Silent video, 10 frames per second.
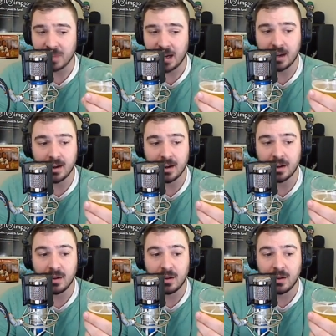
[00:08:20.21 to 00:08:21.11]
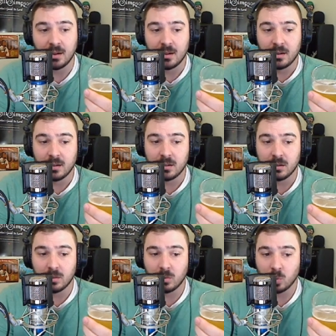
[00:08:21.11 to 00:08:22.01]
I
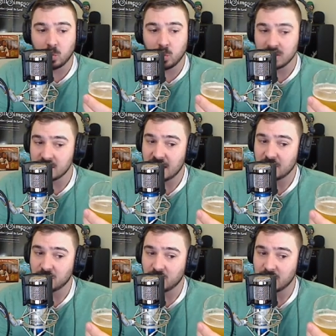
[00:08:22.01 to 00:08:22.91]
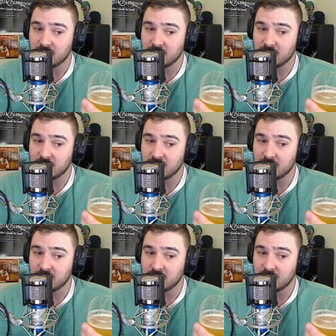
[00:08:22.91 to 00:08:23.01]
was not sure what